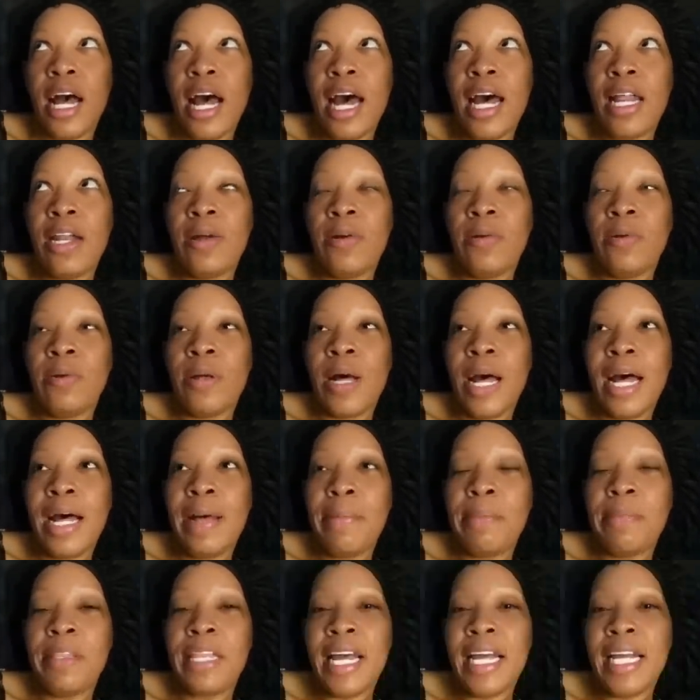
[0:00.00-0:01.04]
I don't.
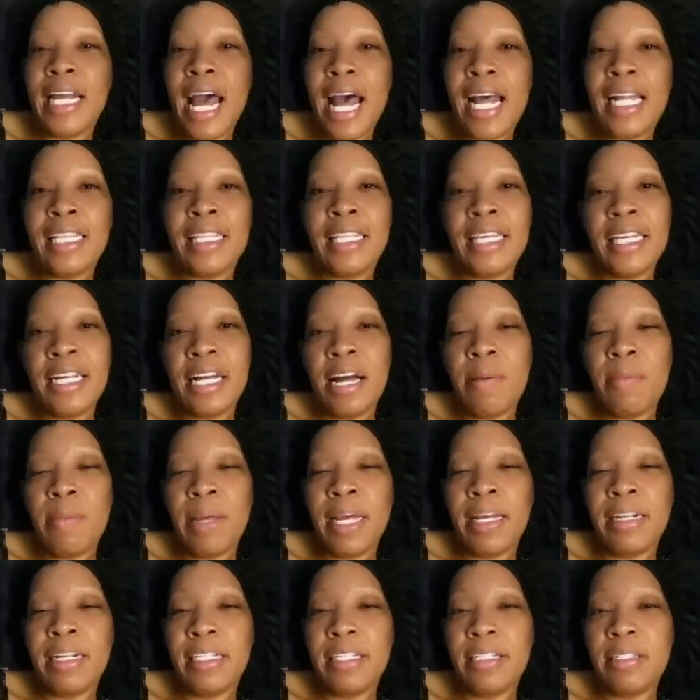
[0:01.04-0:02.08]
I'm think. I think I
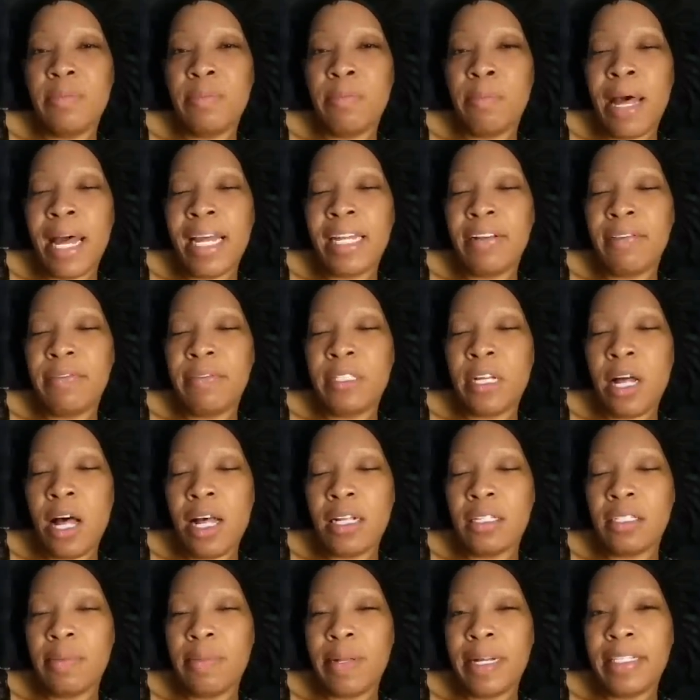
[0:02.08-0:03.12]
might have might have
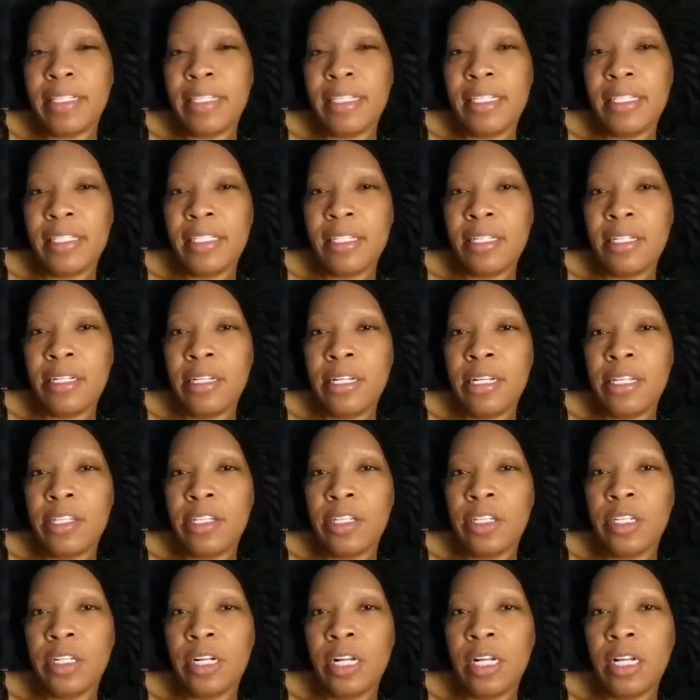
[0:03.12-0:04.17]
talked about this in
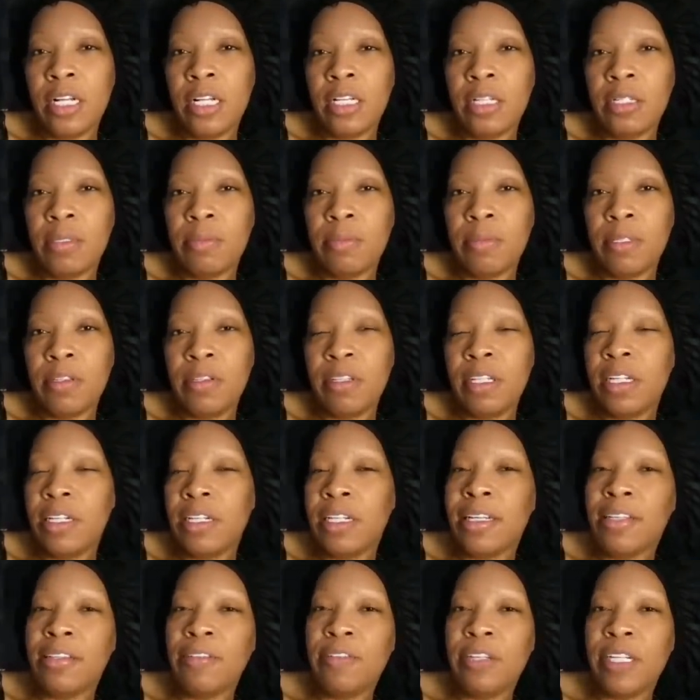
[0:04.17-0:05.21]
another um in
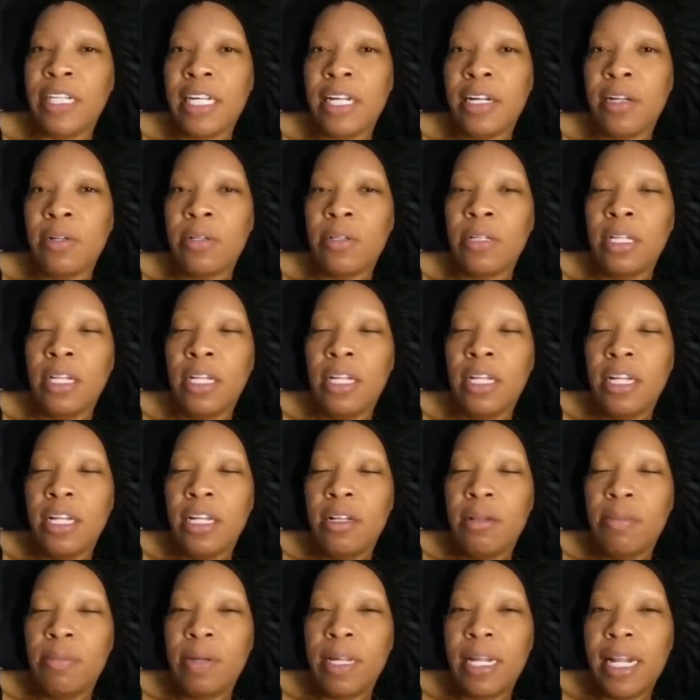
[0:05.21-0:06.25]
another video,
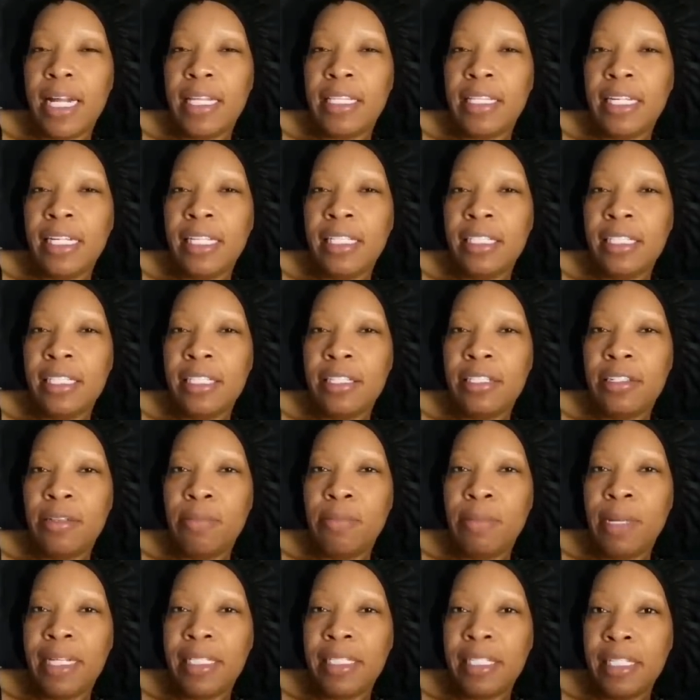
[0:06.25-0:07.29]
but I think just the
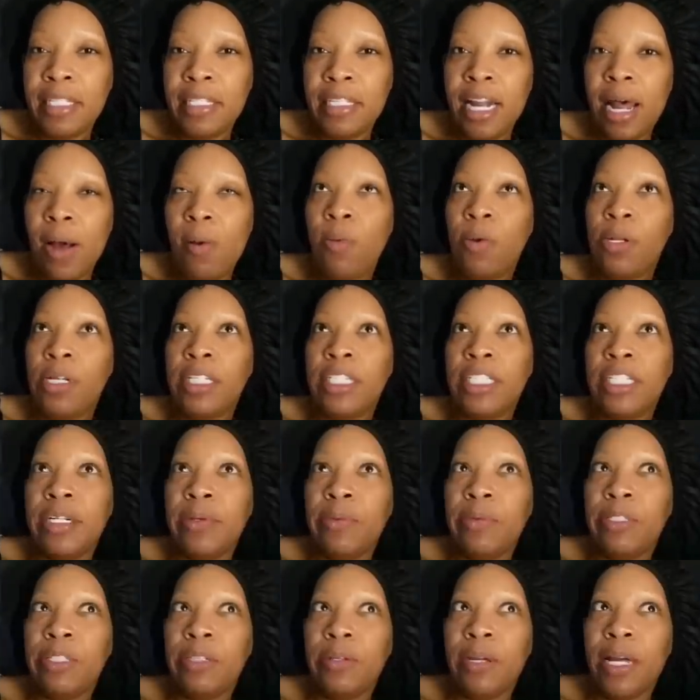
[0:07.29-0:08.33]
message that I want to share
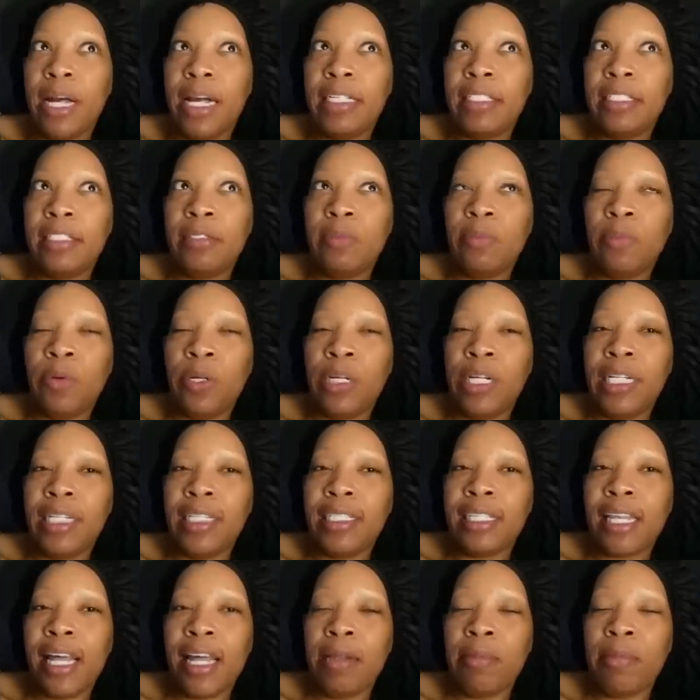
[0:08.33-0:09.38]
with you guys this morning
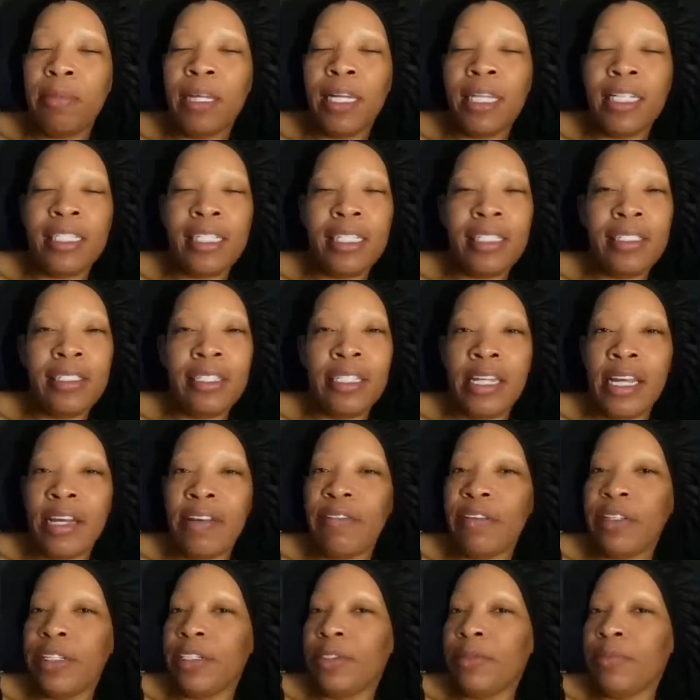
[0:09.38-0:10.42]
is like, man, just
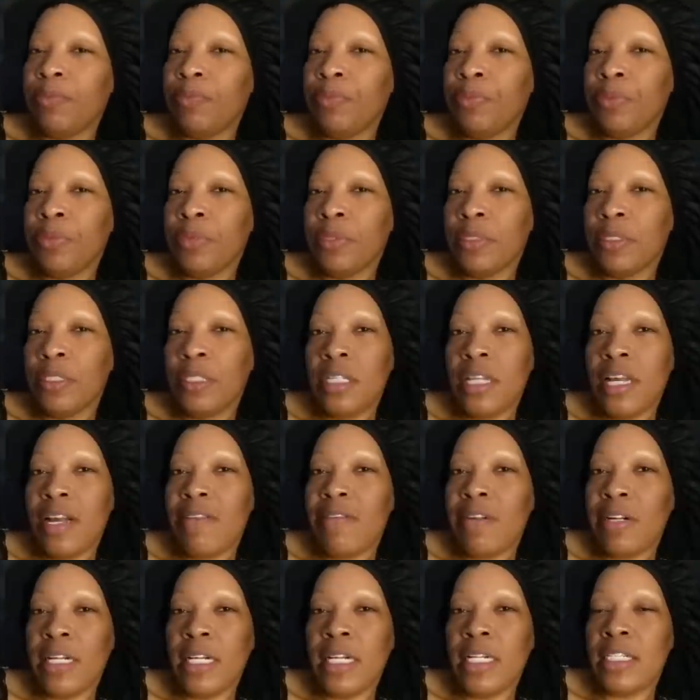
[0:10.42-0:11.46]
never,
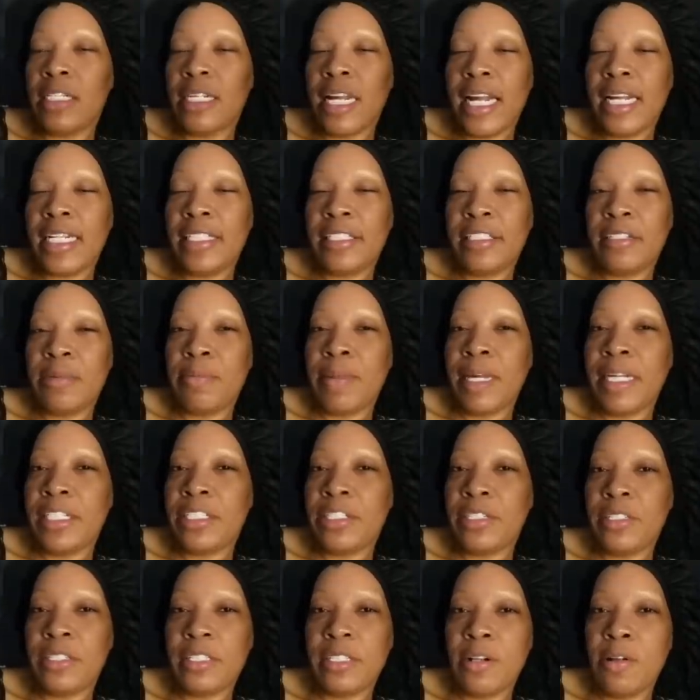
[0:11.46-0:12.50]
never underestimate
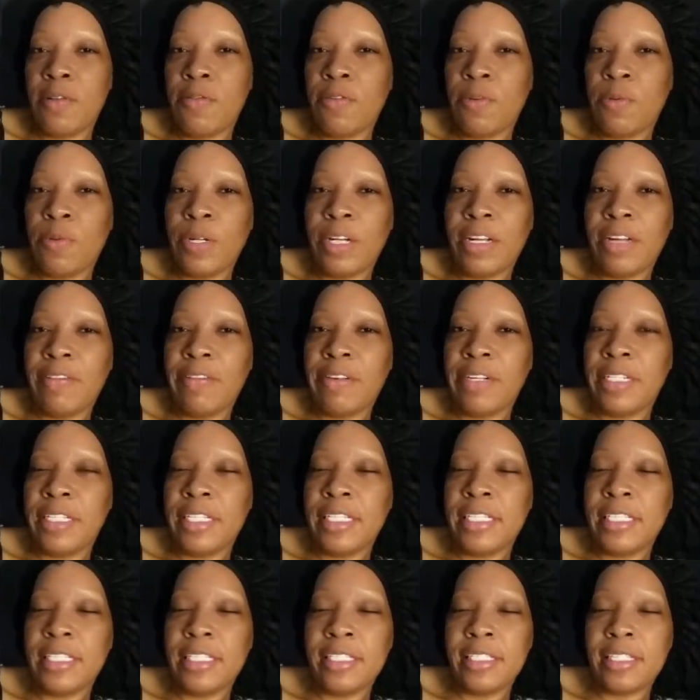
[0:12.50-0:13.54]
yourself or whatever. And
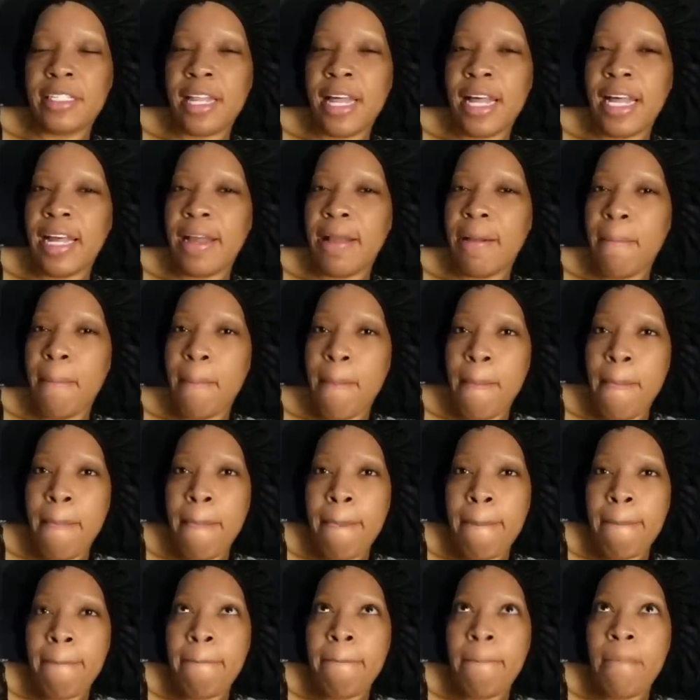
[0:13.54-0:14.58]
it's just like,
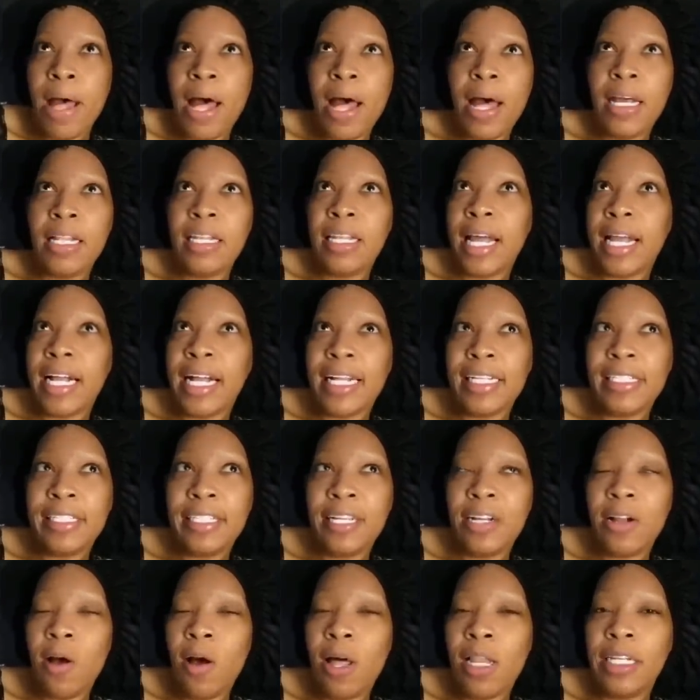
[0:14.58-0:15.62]
I like I
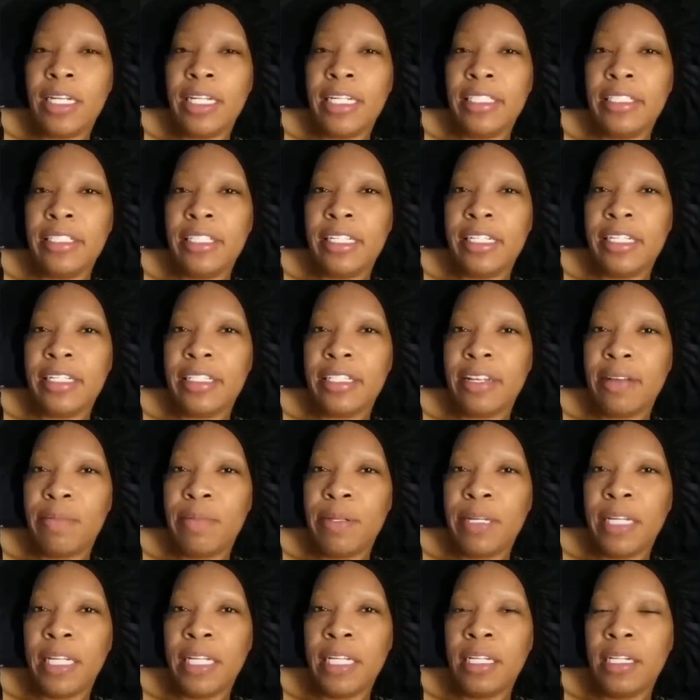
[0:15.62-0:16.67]
said, all of these years I've
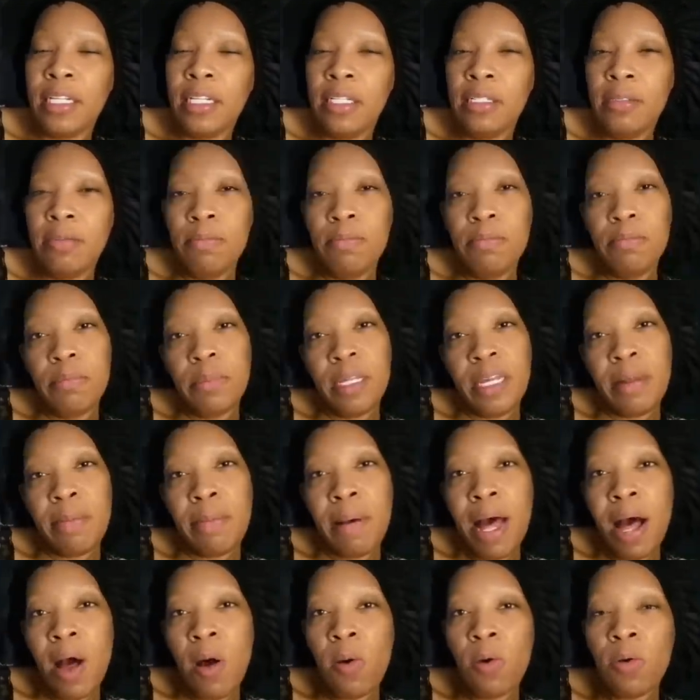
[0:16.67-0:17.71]
been in
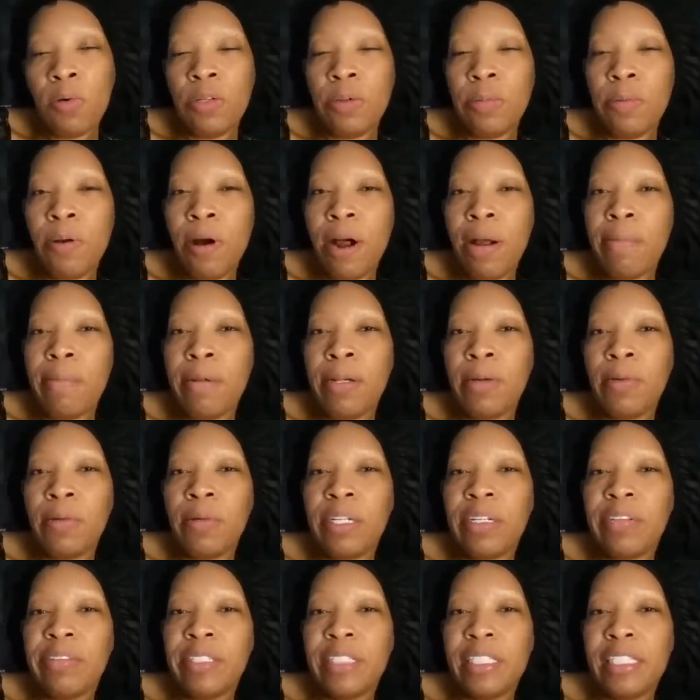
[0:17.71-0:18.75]
my old apartment or
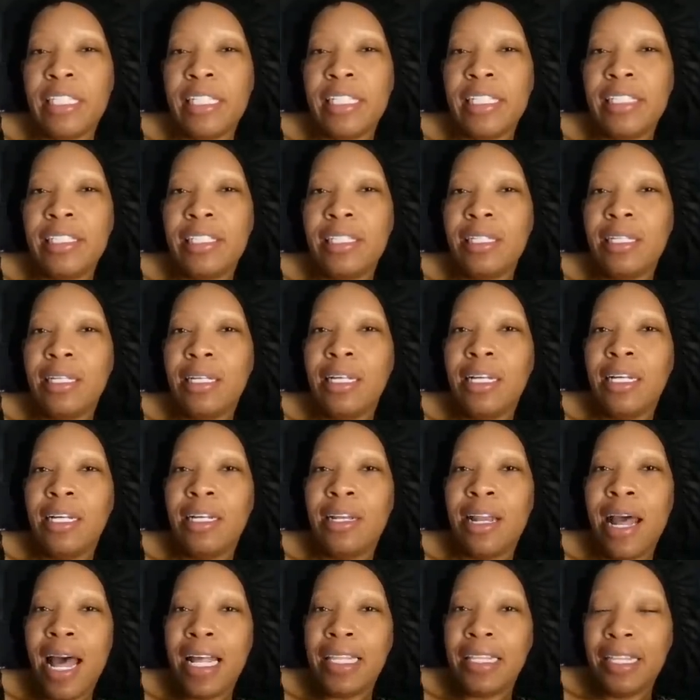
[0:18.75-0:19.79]
whatever just
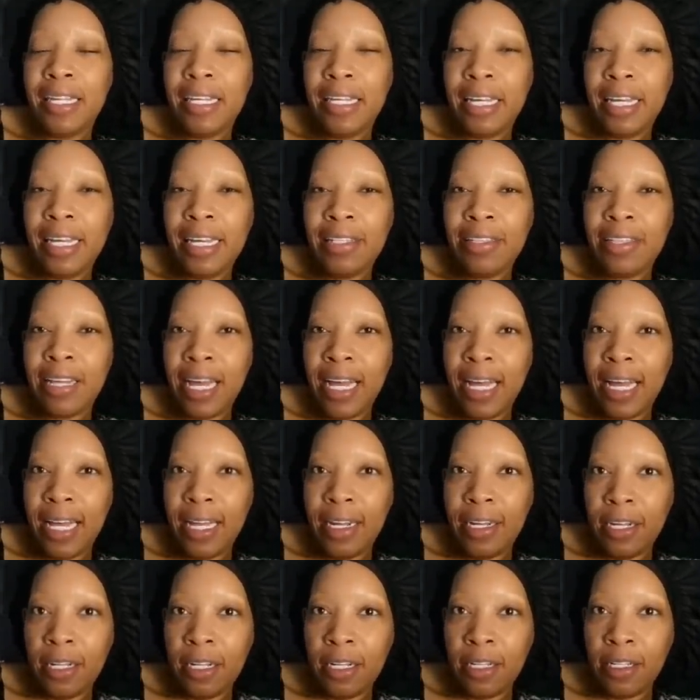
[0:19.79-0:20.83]
not thinking
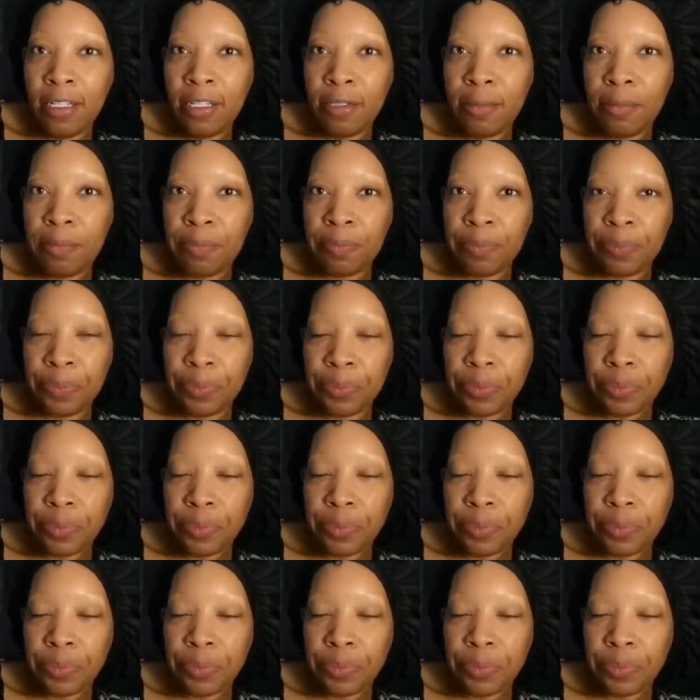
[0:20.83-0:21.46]
that um